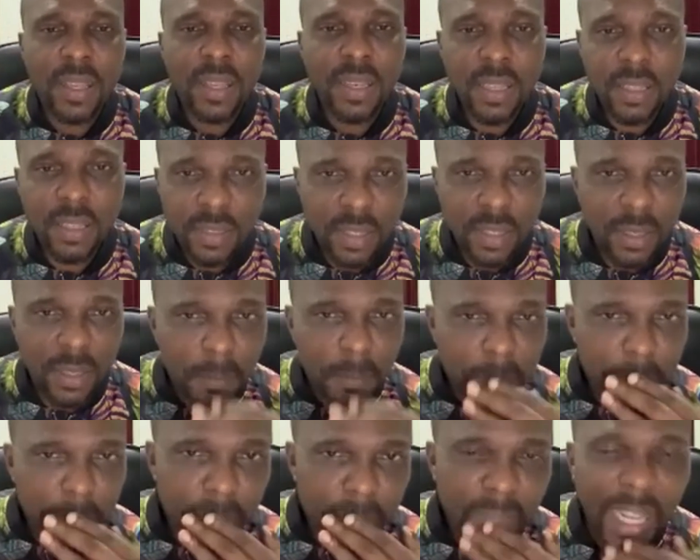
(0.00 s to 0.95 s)
Listen,
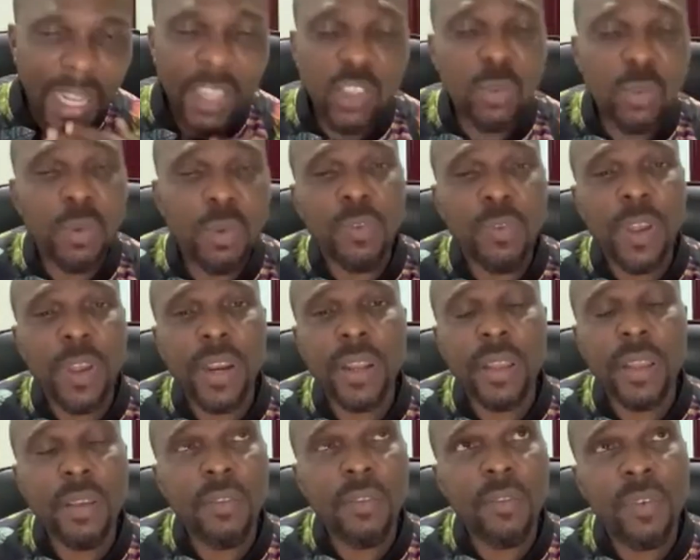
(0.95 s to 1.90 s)
I used to
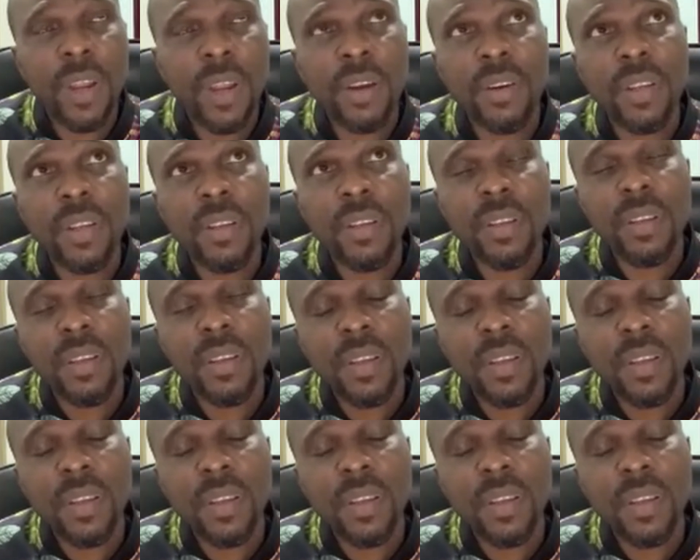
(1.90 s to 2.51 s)
be